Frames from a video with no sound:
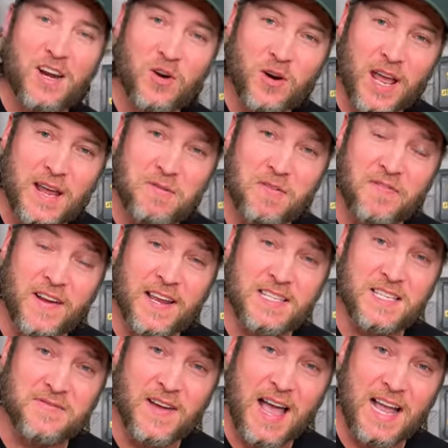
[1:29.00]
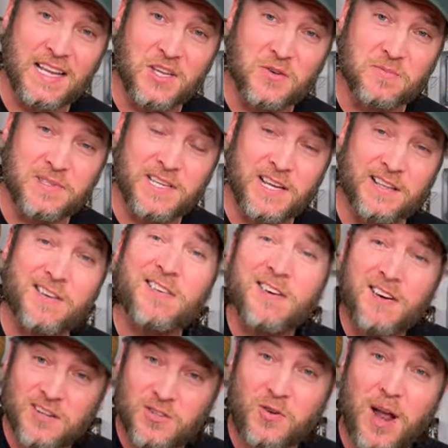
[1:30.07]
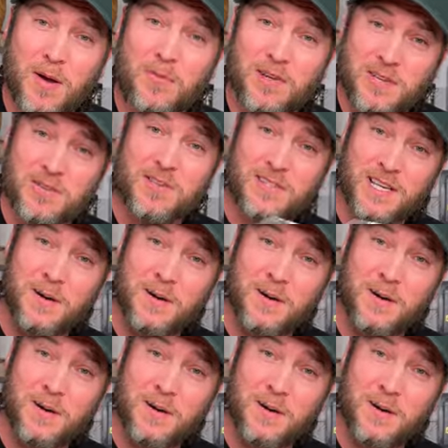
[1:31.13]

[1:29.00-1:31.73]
don't have a fancy vacuum sealer, so I'm gonna use a